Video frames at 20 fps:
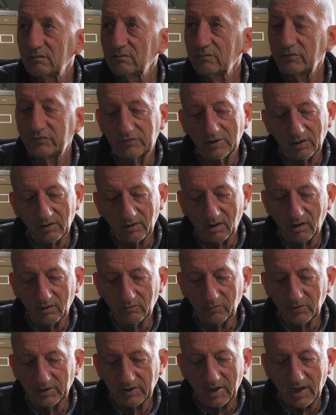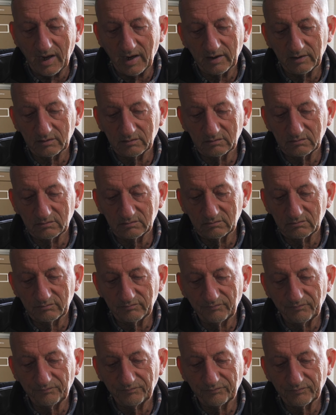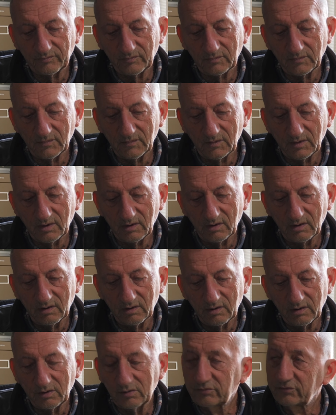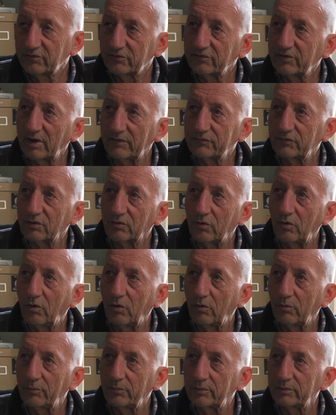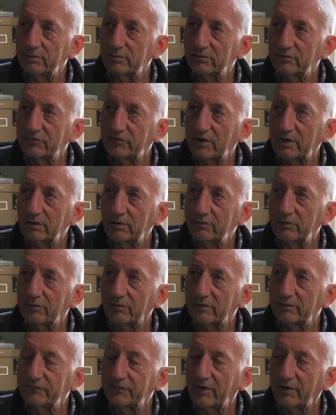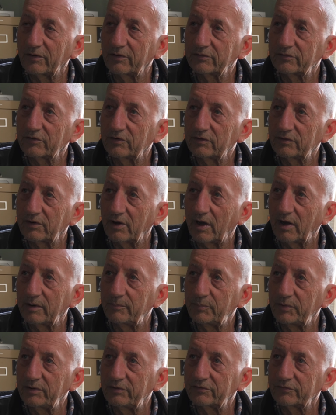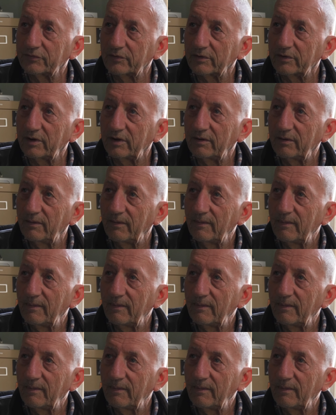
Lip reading: We've done all we can. You'll just have to go home and settle your affairs and die peacefully.